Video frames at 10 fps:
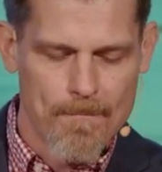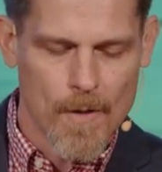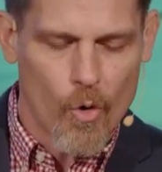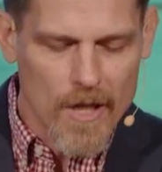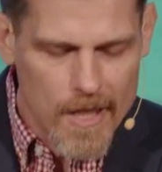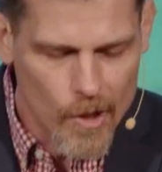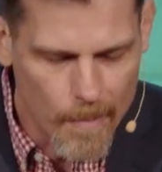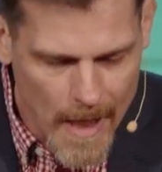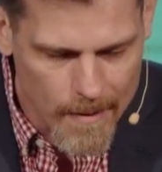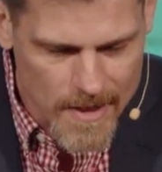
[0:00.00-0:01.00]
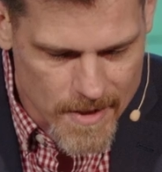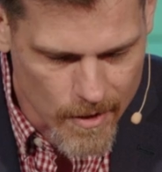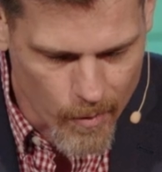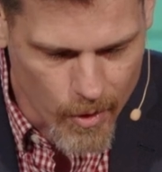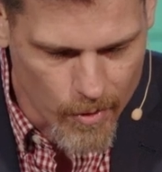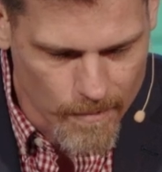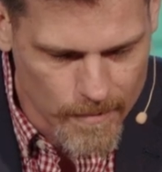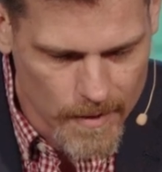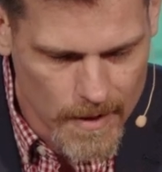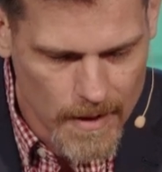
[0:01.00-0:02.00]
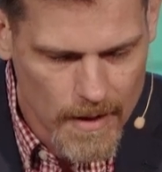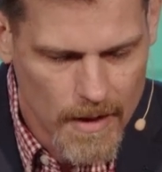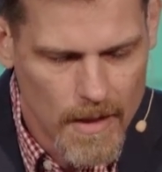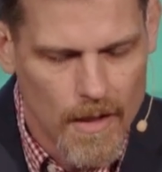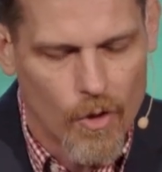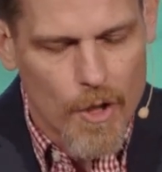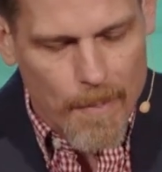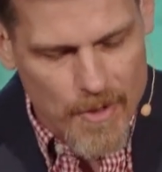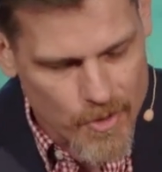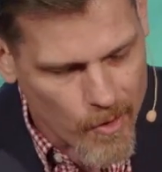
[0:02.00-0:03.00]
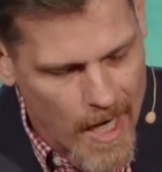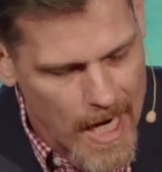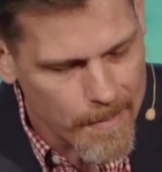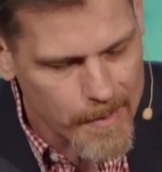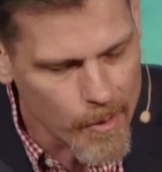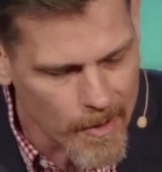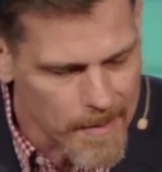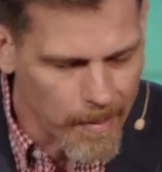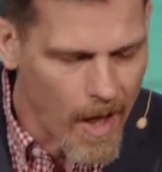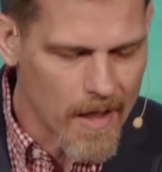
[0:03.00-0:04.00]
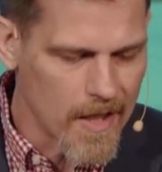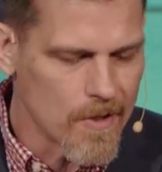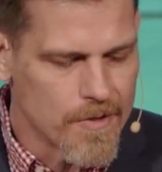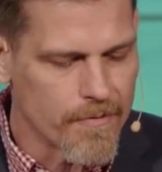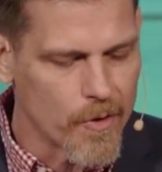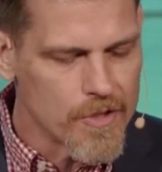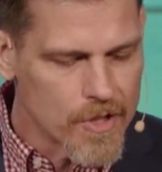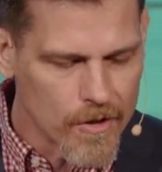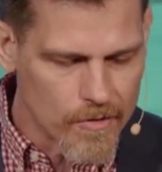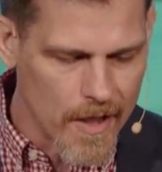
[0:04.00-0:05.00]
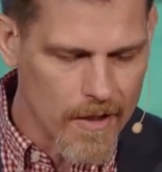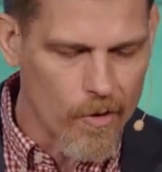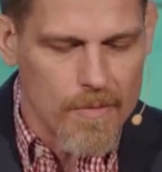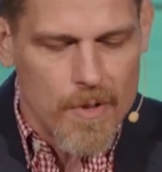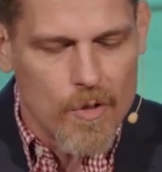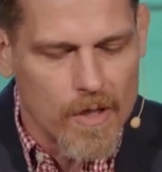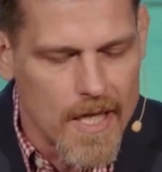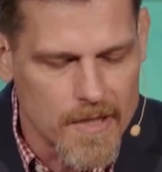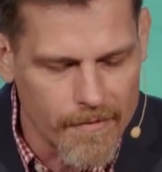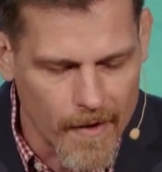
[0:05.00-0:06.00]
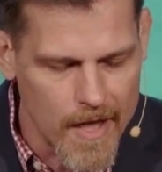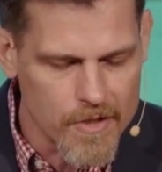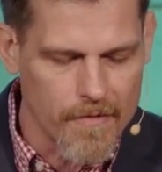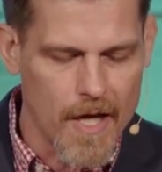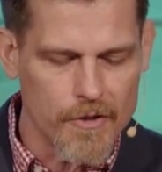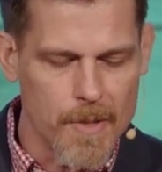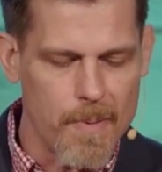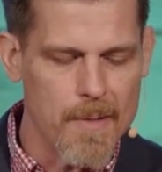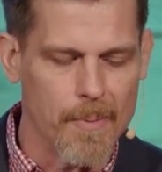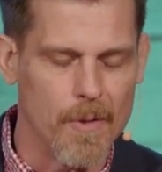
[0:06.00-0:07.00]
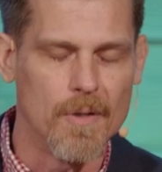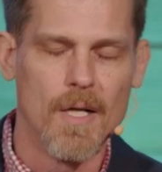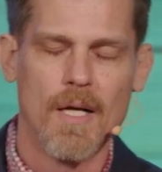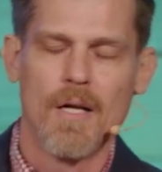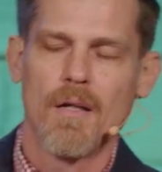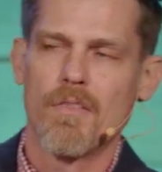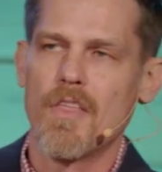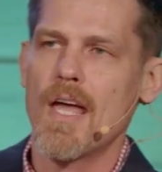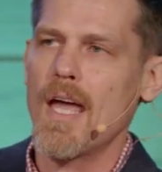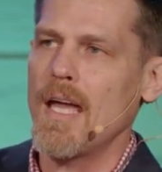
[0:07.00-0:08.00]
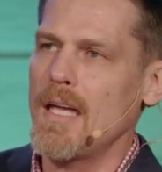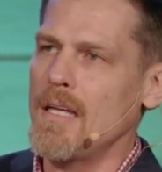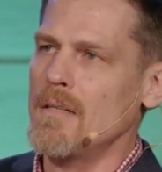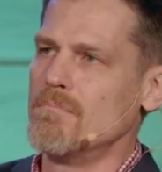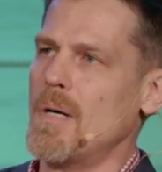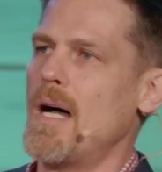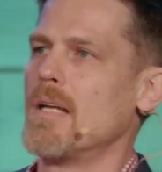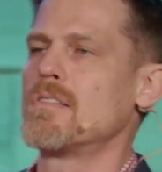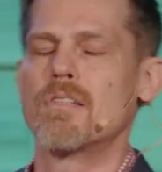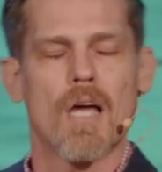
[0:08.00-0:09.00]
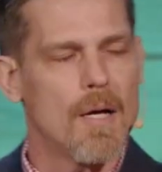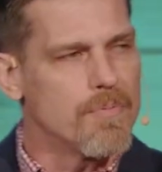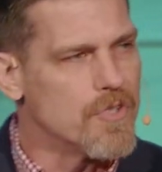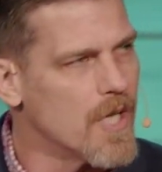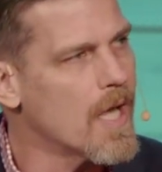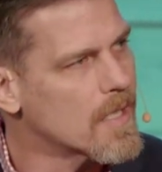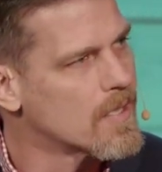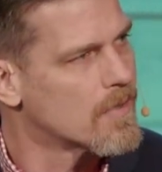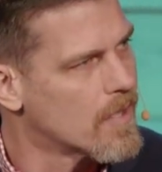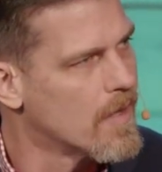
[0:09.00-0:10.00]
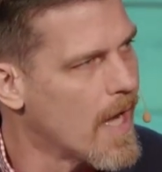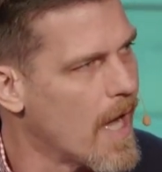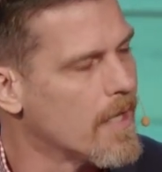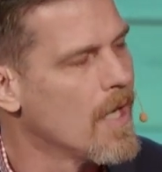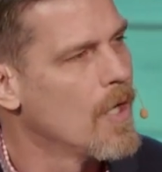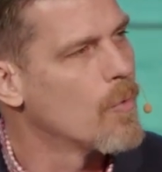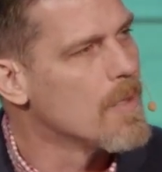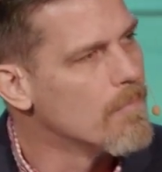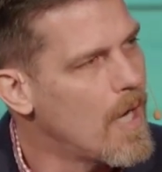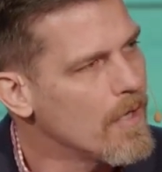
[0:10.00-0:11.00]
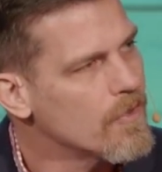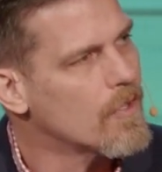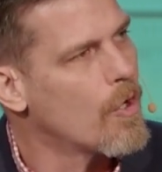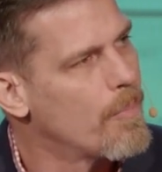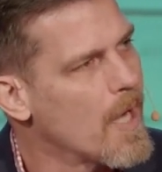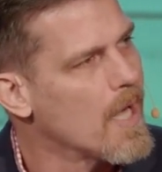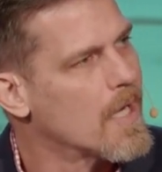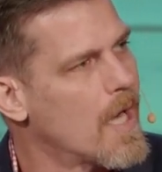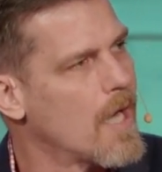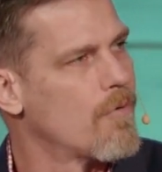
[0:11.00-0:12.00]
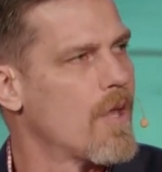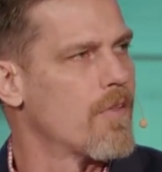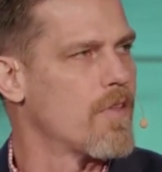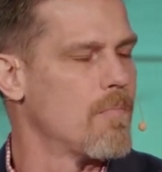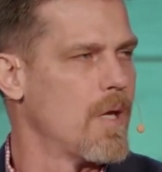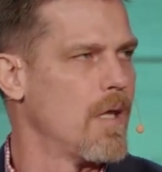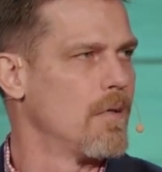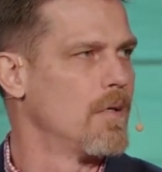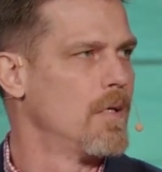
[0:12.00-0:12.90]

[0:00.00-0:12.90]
or to kill babies in the womb or to prescribe puberty blockers for children or to mutilate the flesh of healthy people, they must object to that. We must obey God rather than men.